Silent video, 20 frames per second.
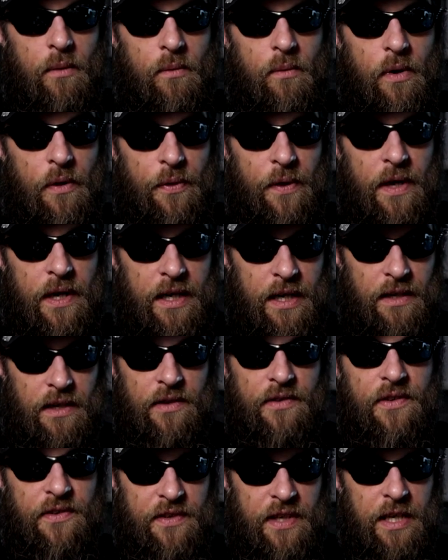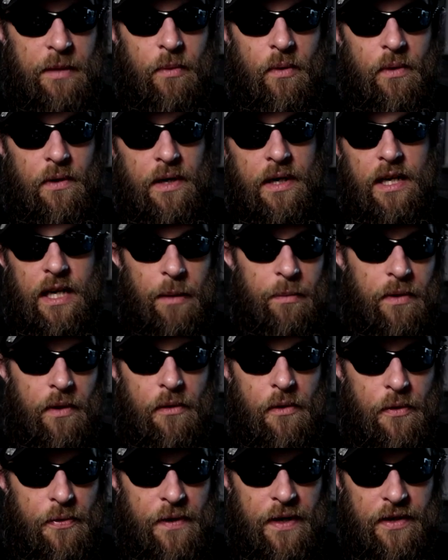with a Kinesis keyboard and a couple
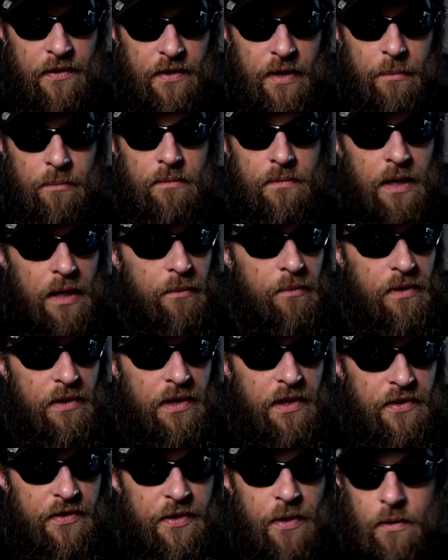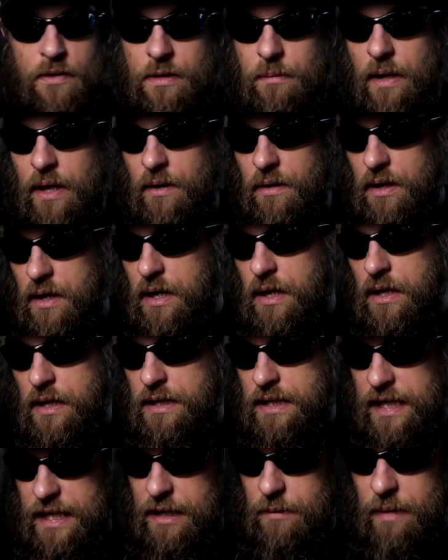other things, and I'm really stoked about
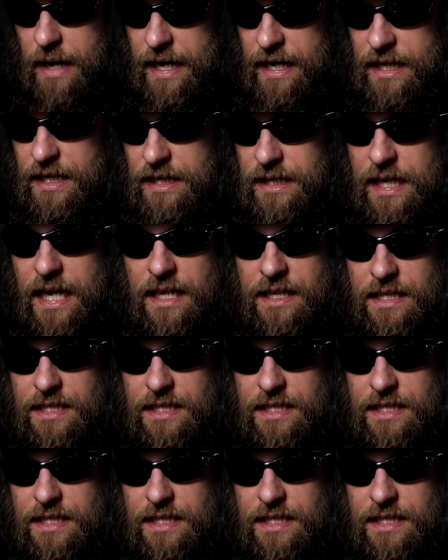getting back into that.